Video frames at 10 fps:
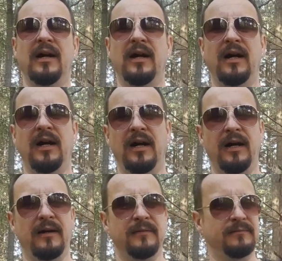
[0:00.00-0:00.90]

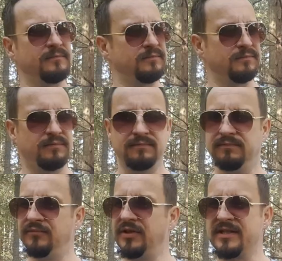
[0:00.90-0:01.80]
uh,
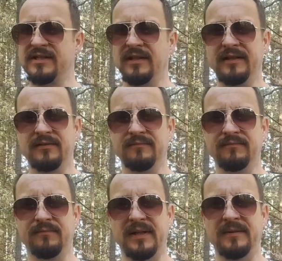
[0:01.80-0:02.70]
just like
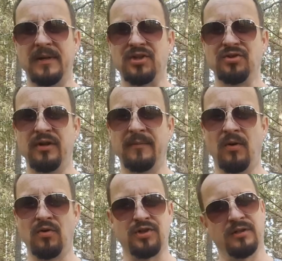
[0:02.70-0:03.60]
pretty much no
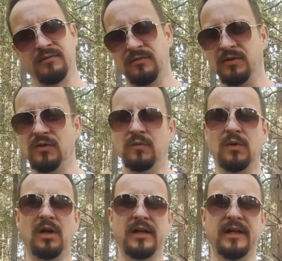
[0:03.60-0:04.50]
emotion you
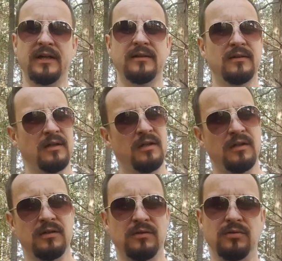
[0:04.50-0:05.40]
walk in
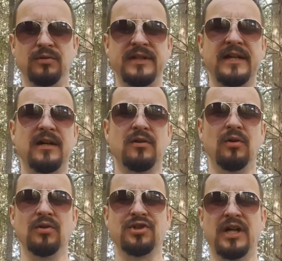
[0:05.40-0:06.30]
you take a
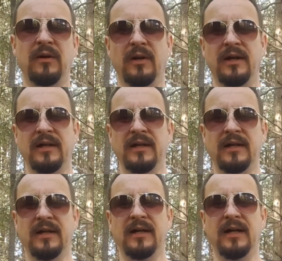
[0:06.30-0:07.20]
cold shower.
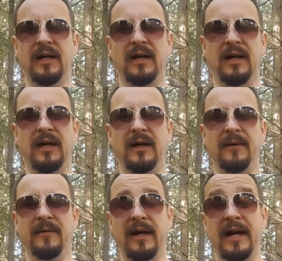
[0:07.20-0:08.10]

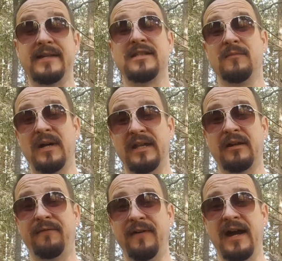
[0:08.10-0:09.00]
Uh, as the matter
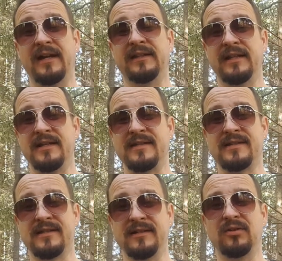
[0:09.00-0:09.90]
of fact,
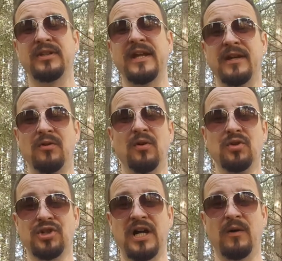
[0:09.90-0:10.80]
as uh, you're taking
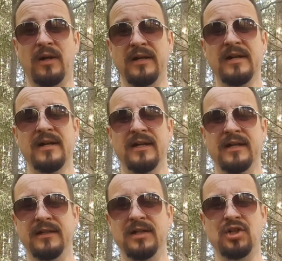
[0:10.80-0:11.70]
cold shower,
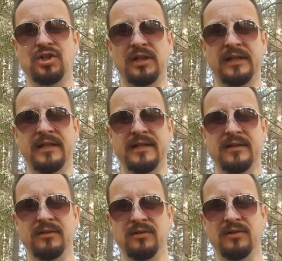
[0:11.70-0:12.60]
initially
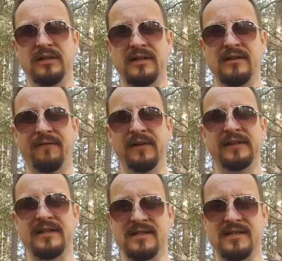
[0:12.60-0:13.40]
you're gonna feel that